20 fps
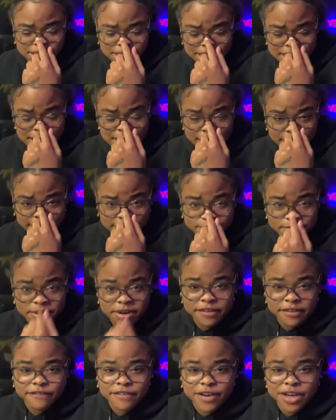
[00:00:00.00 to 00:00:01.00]
yeah, this has
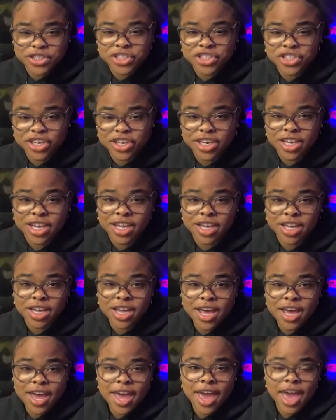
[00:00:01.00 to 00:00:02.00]
been a fun journey,
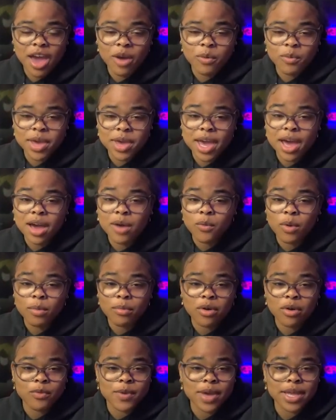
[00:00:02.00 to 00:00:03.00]
and we got one
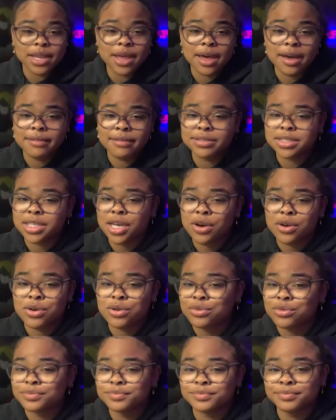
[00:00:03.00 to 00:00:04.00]
more week left,
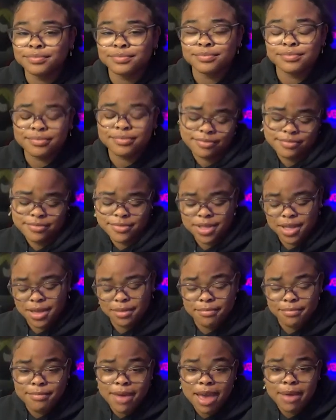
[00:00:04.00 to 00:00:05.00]
so,
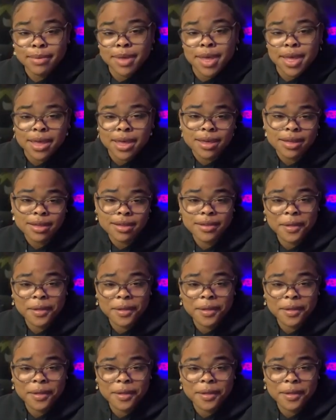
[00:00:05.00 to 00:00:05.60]
baby,